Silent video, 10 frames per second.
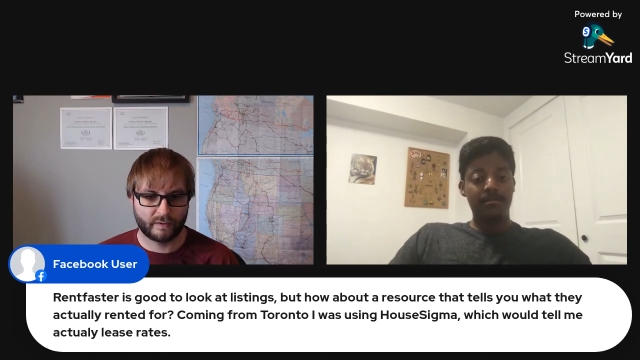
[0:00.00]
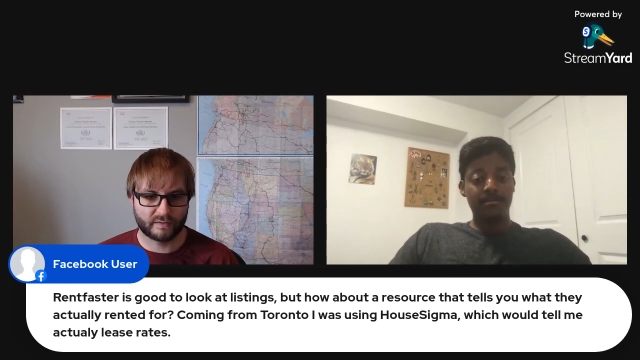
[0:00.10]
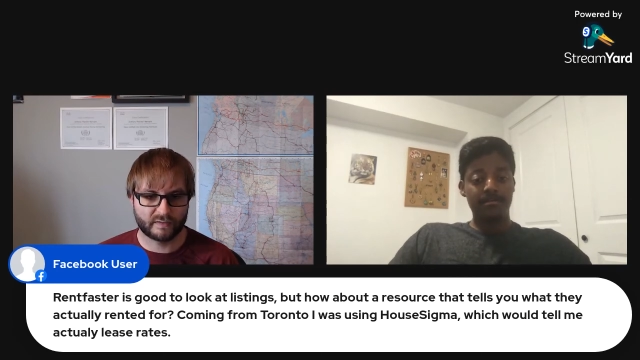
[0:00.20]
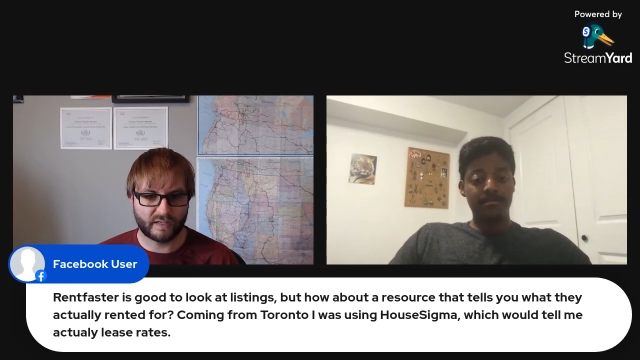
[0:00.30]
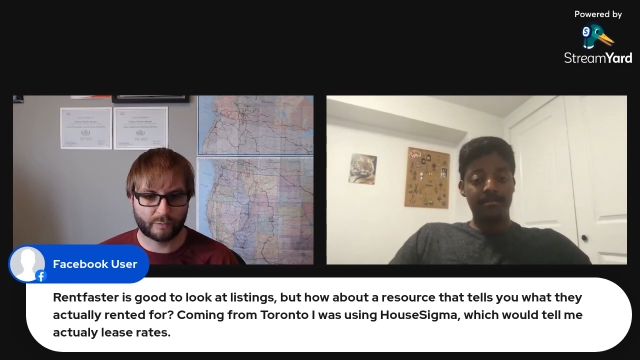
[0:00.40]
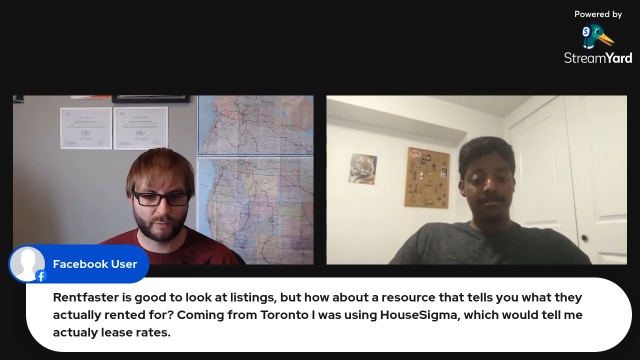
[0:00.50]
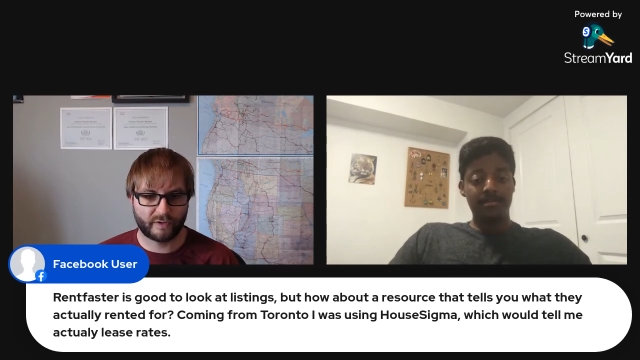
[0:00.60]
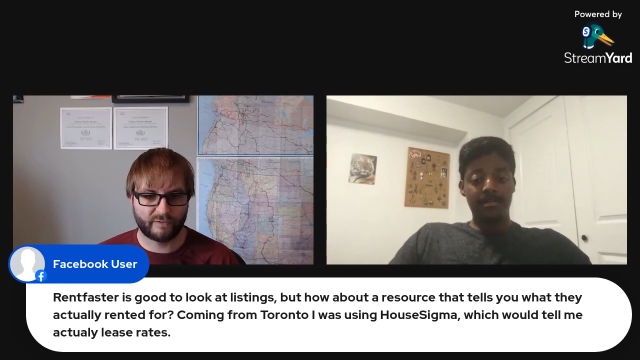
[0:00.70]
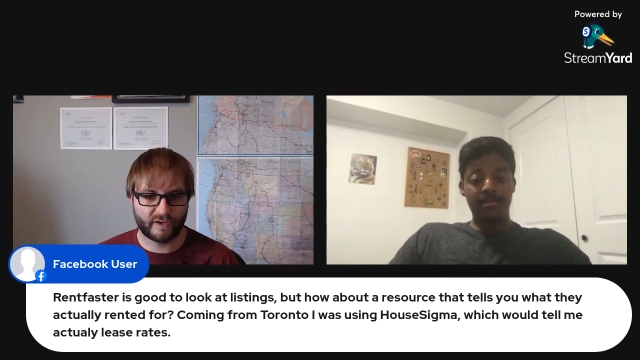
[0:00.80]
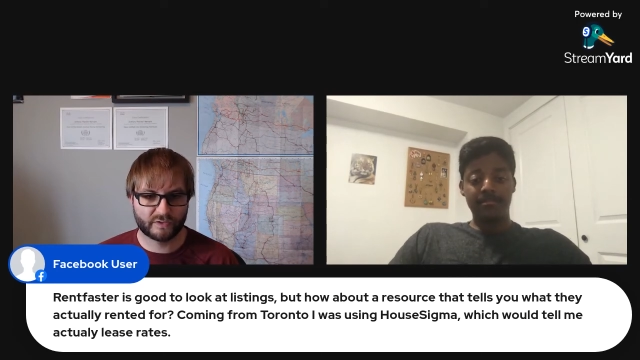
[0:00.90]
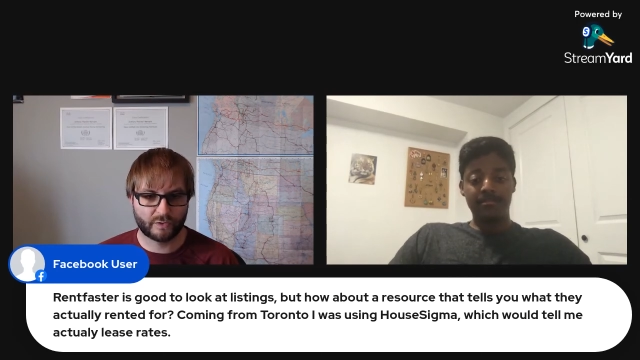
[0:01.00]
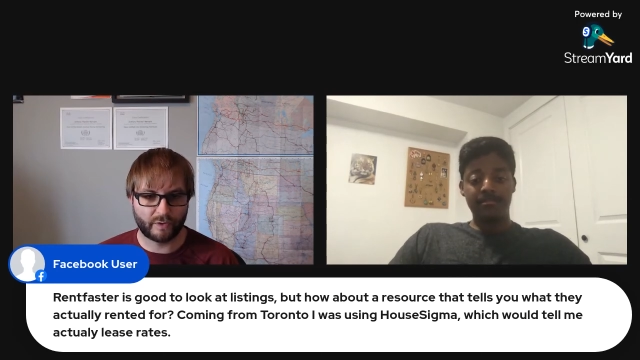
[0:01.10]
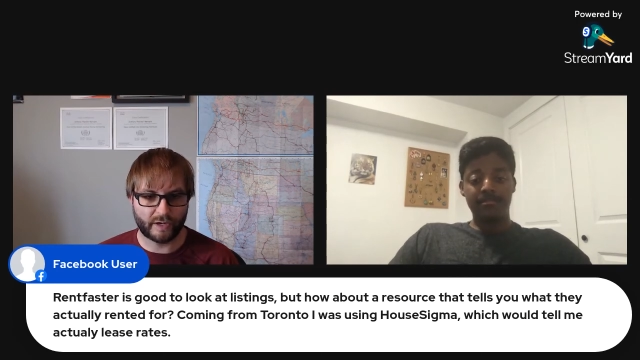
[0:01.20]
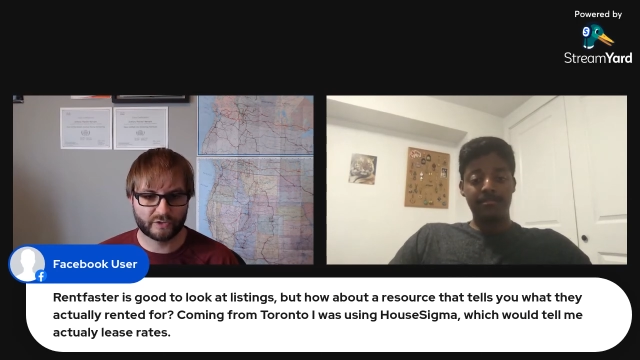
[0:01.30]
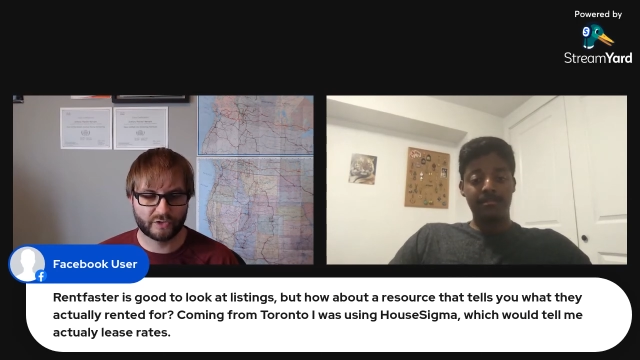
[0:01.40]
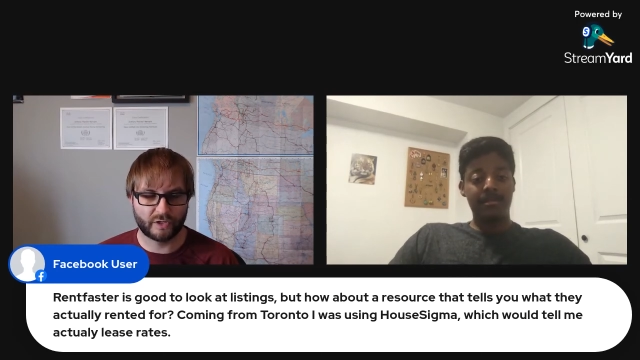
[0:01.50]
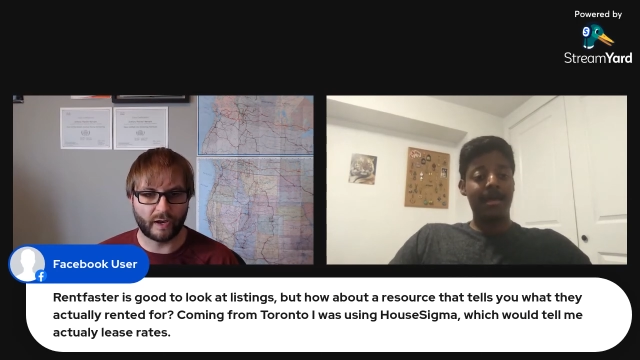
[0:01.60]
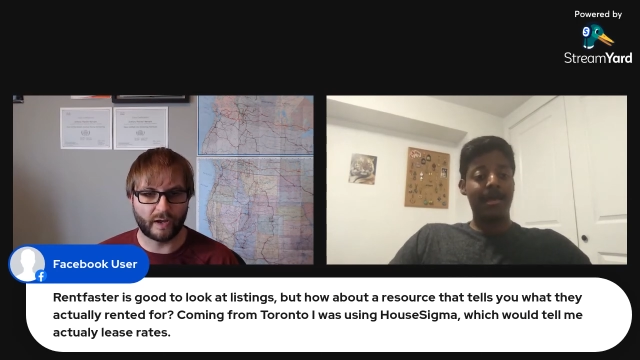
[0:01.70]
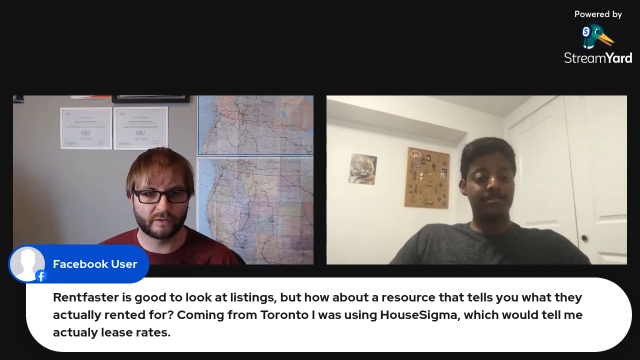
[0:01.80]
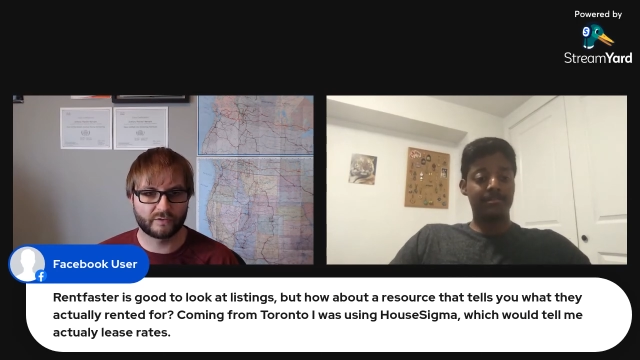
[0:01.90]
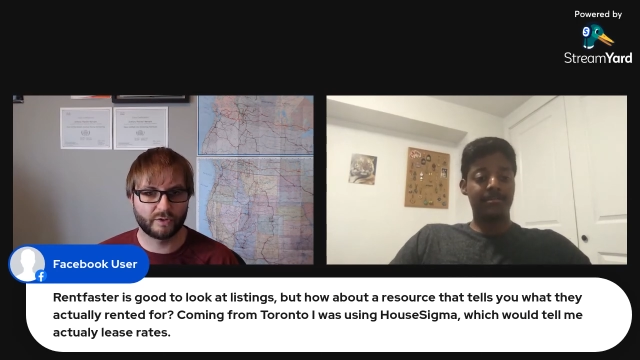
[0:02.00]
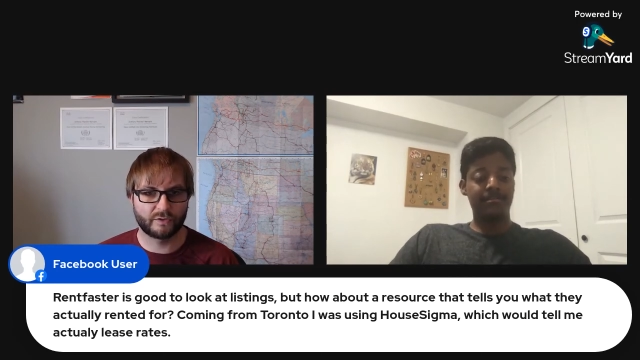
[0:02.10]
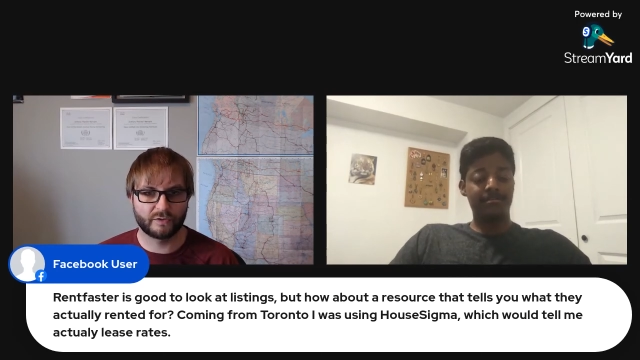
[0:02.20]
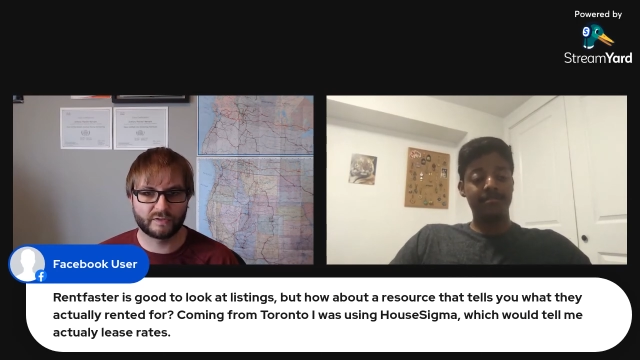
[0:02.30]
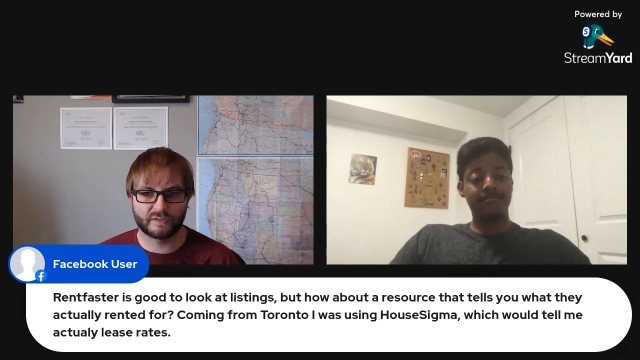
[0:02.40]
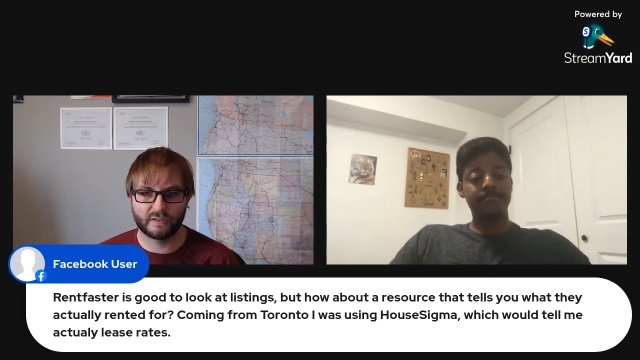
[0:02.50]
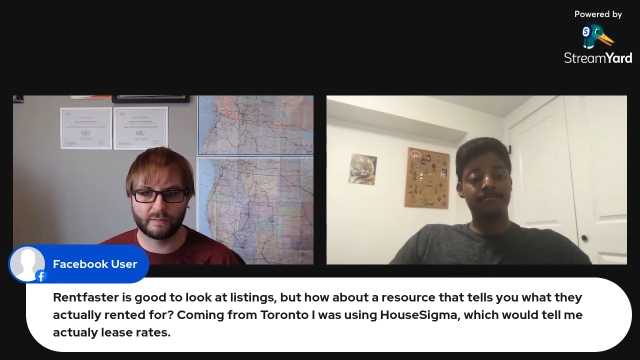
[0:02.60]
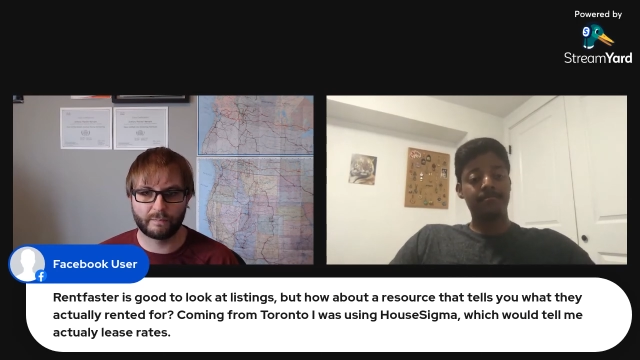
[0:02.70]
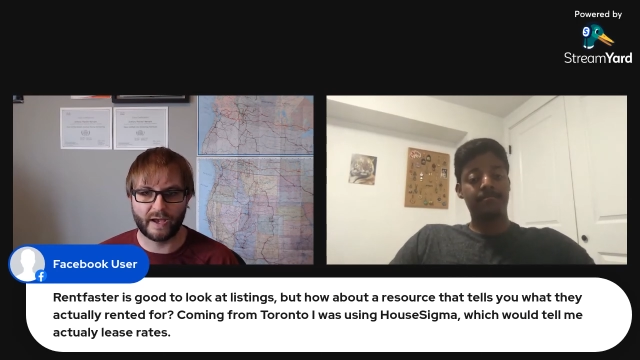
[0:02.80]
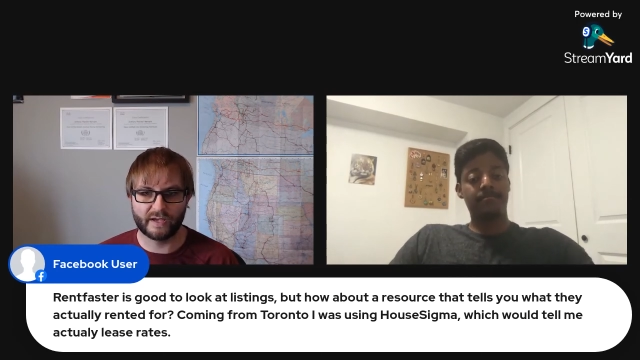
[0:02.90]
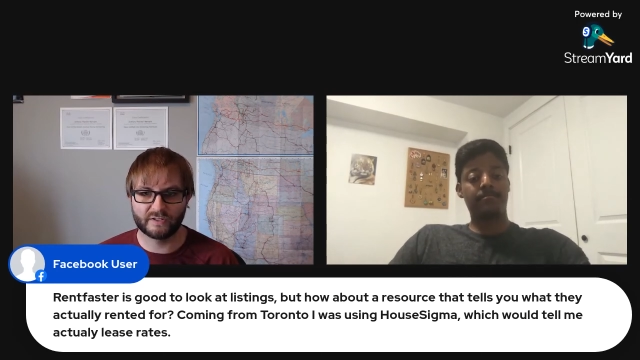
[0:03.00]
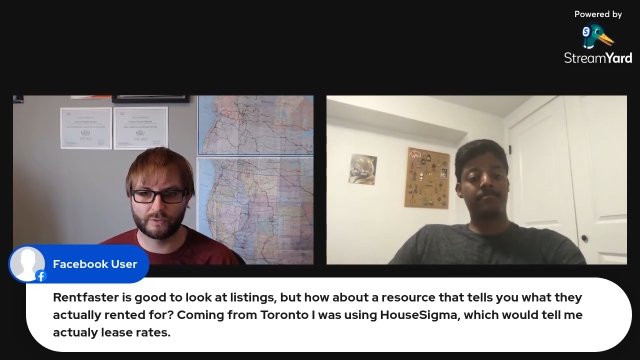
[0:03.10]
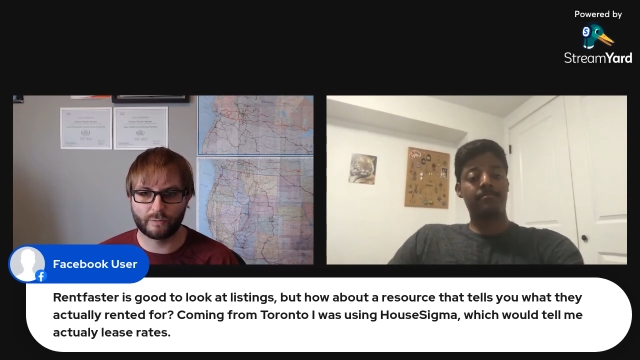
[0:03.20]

Speaker 1: Is that RentFaster actually allows you to see past